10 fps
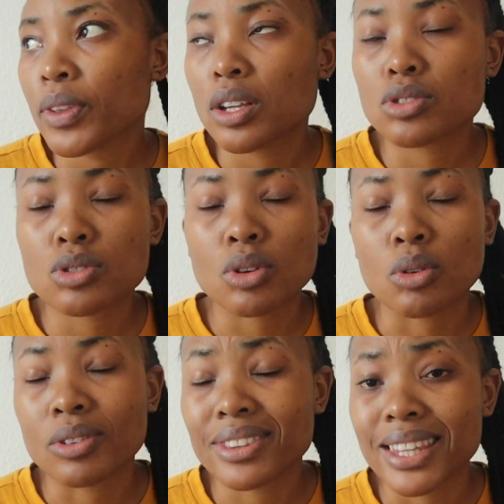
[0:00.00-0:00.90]

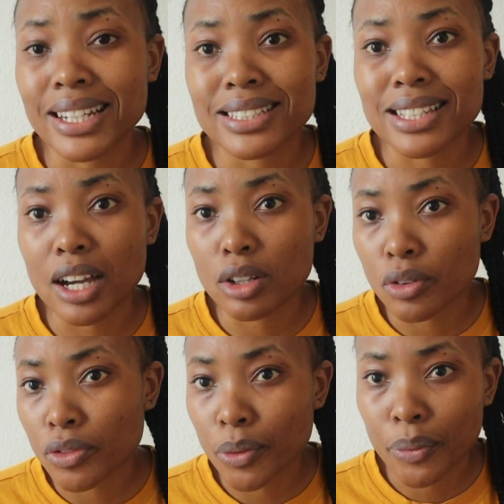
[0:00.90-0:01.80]
So that is out
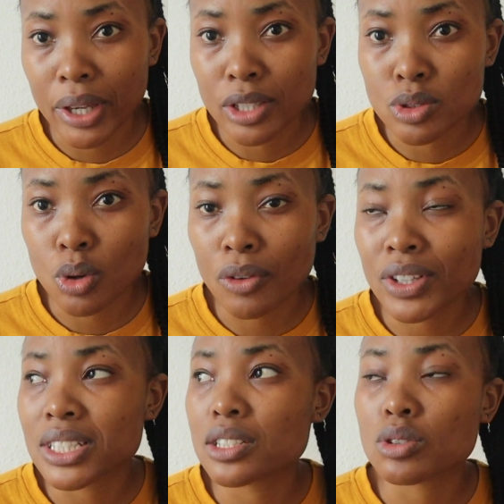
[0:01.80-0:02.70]
of the way. So
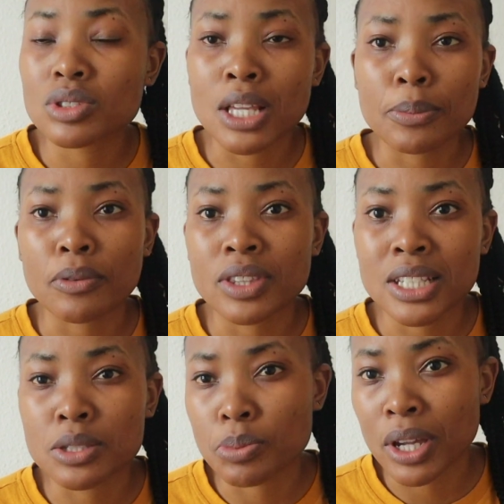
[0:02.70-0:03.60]
obviously those type of
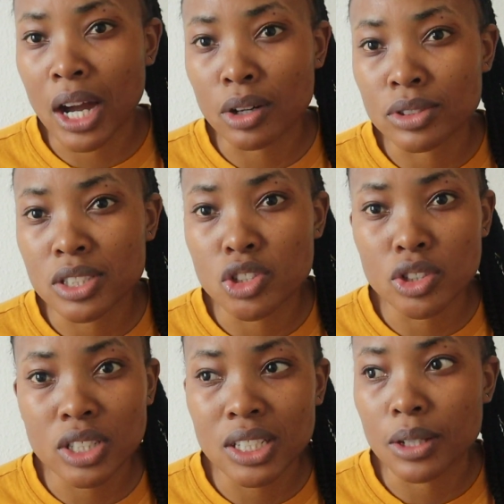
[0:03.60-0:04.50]
things bring out
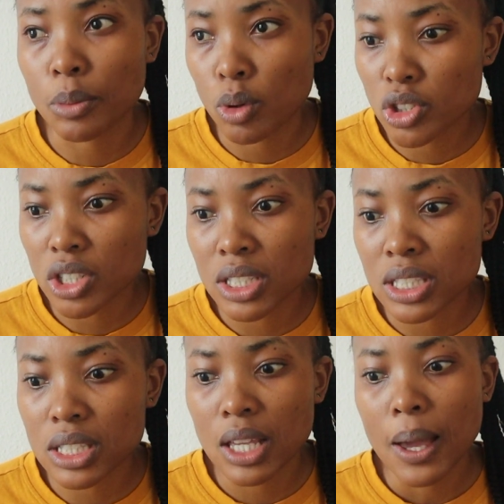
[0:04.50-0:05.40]
certain
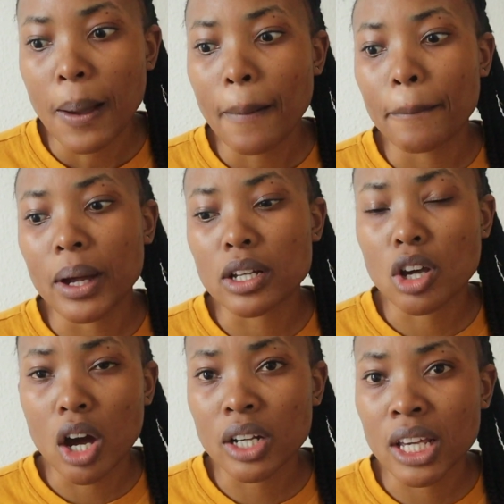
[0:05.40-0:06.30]
emotions, but
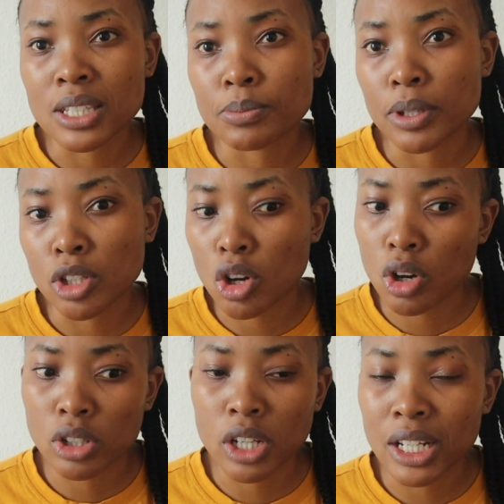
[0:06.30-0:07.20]
God has been
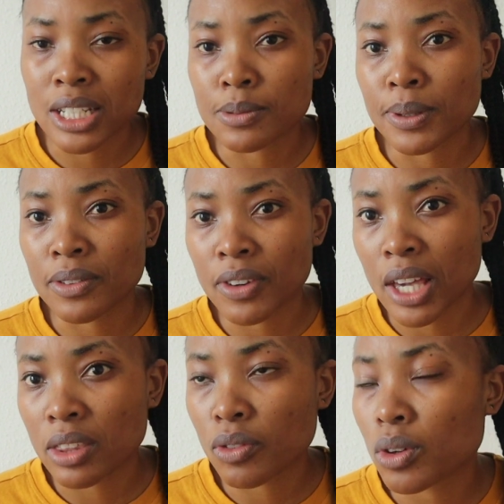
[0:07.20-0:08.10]
good, God has been
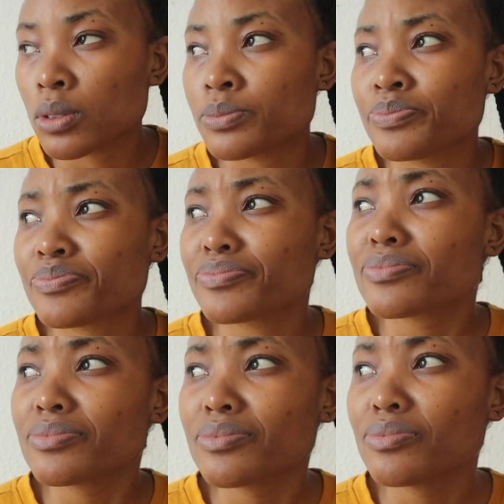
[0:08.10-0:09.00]
faithful,
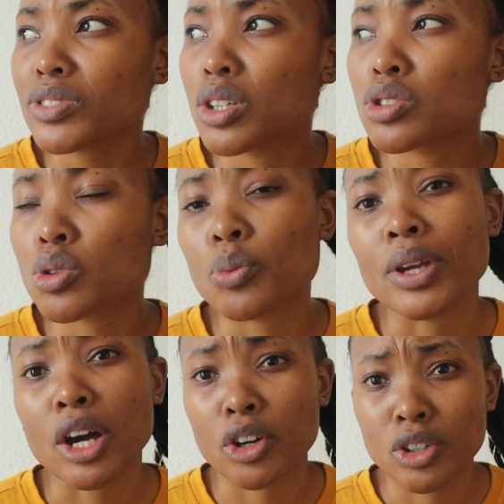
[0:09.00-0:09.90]
so
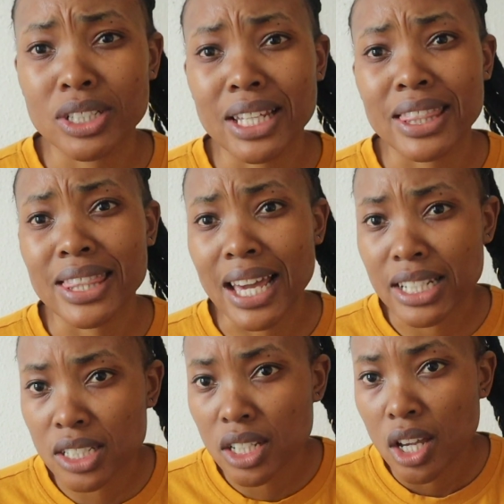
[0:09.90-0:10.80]
we are good in
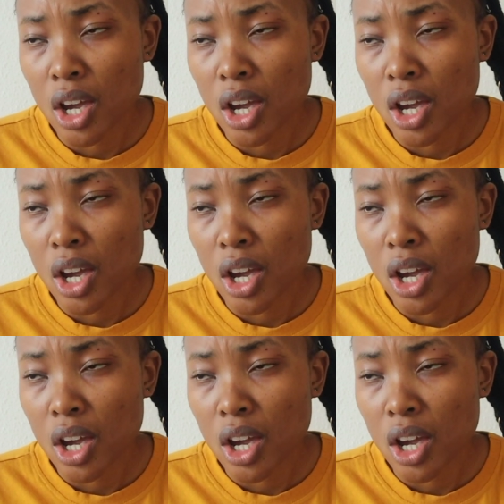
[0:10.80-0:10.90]
that.